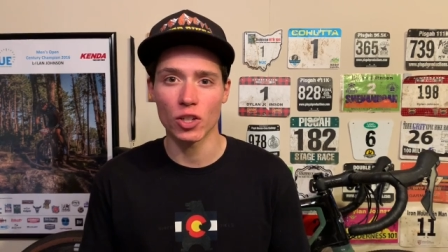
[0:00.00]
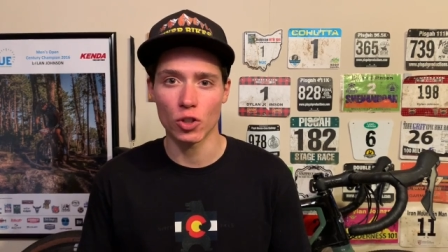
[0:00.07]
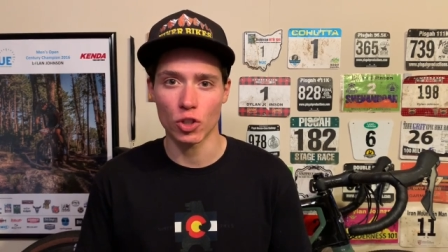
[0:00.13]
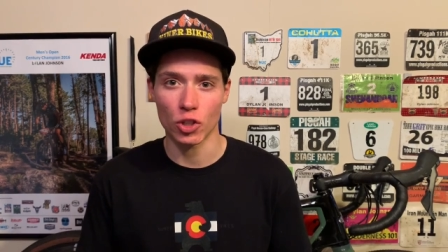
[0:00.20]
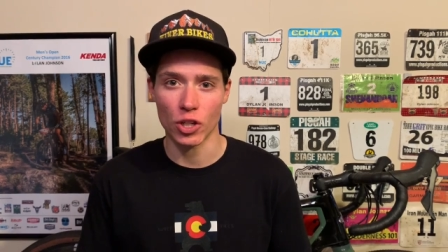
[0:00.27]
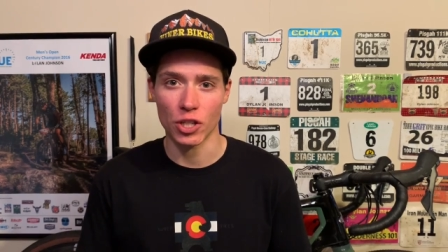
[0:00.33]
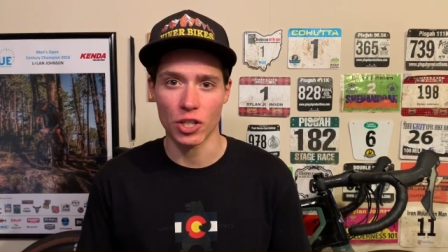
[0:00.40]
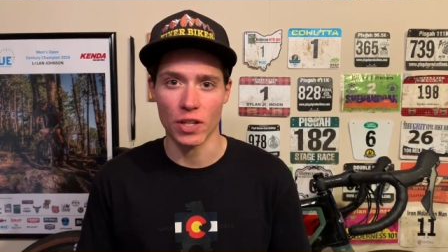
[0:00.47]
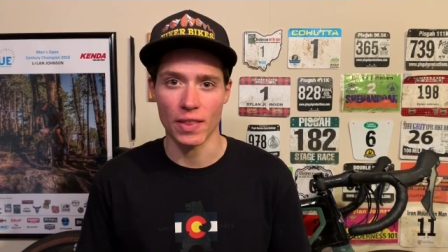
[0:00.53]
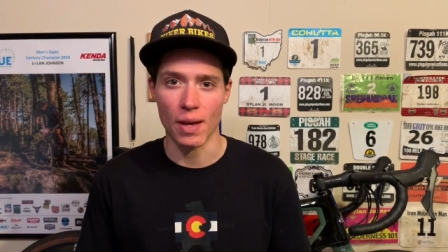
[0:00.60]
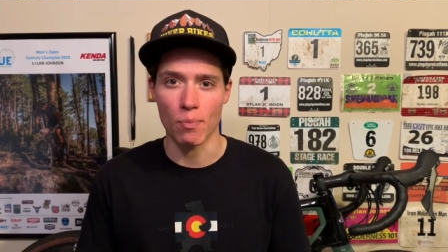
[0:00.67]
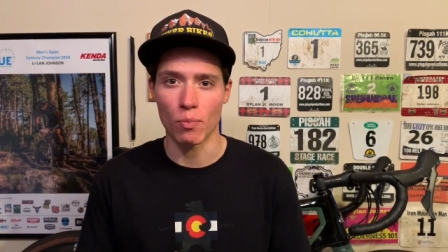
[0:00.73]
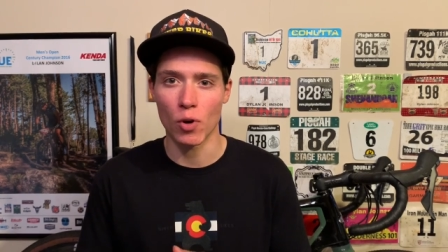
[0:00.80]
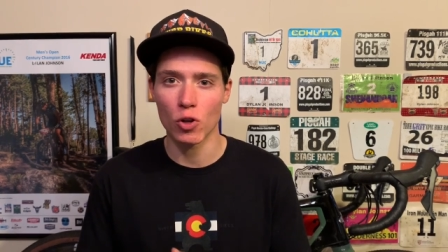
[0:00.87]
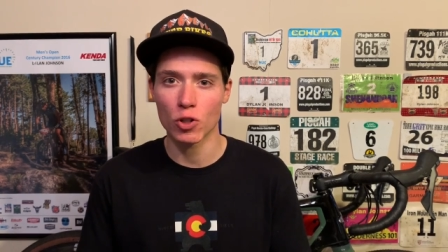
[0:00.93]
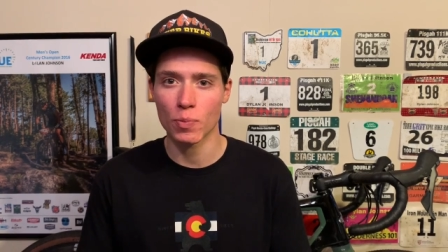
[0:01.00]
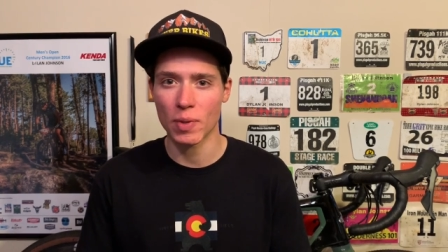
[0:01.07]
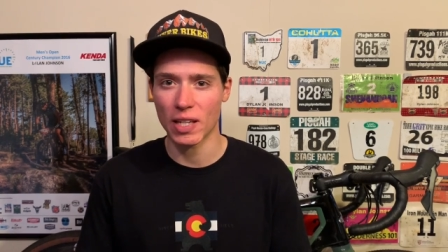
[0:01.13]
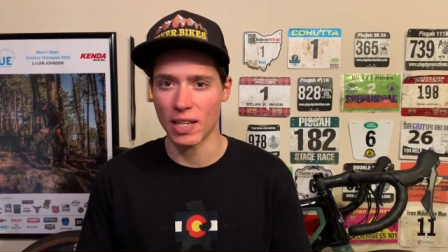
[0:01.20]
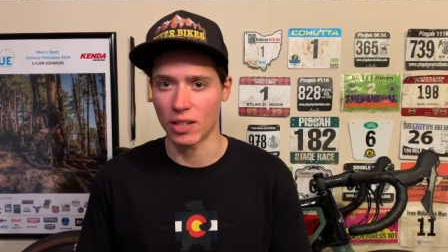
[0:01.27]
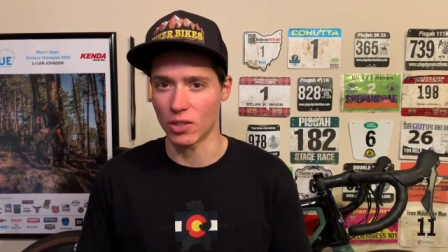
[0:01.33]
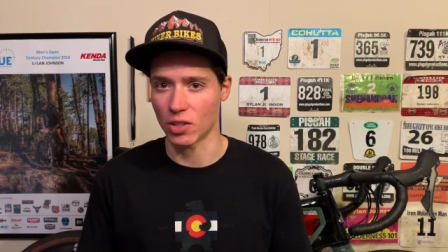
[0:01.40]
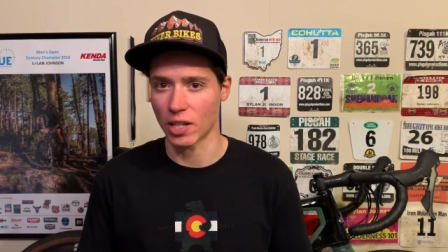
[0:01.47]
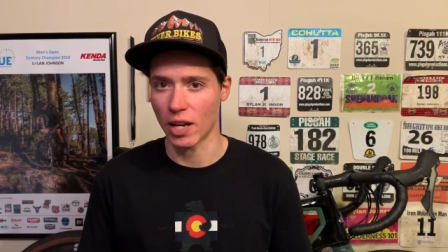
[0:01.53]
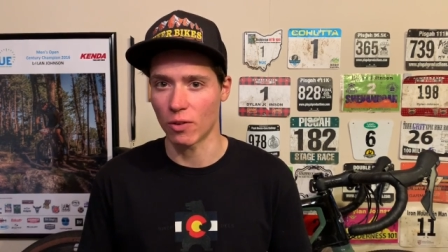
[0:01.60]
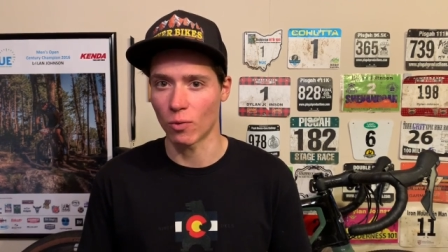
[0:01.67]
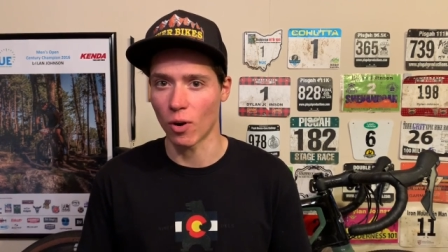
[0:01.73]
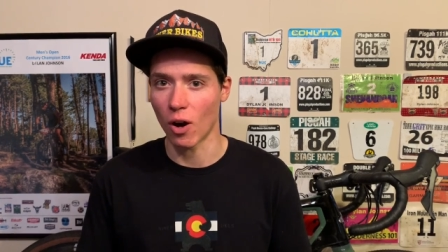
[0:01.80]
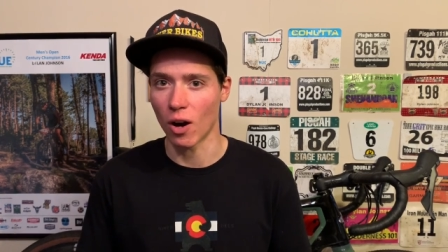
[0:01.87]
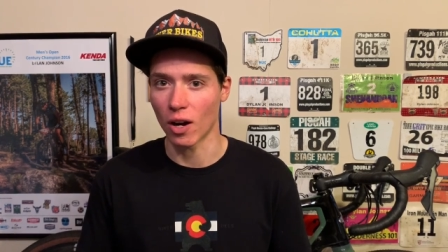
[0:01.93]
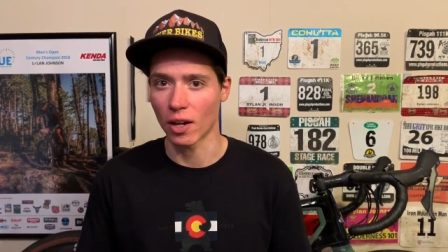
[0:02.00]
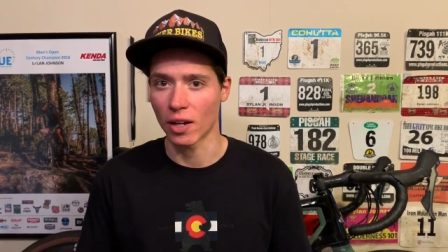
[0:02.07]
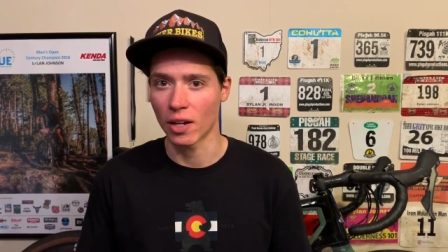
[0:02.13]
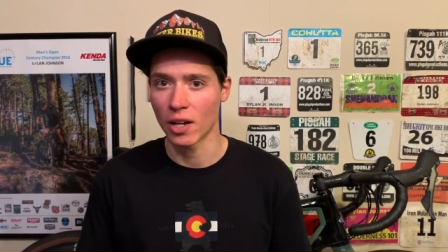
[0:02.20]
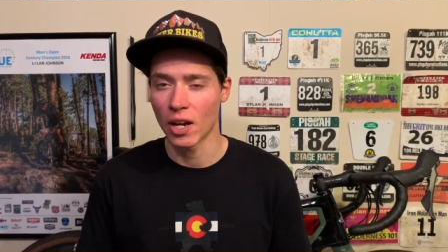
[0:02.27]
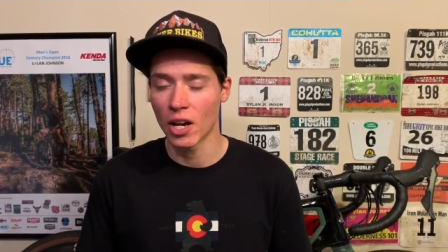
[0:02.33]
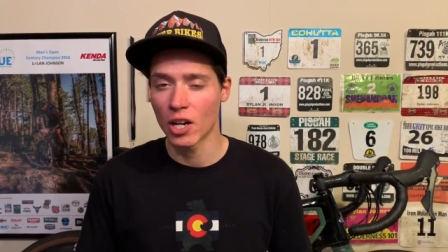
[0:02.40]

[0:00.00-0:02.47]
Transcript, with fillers: nutrition that most beginners get wrong.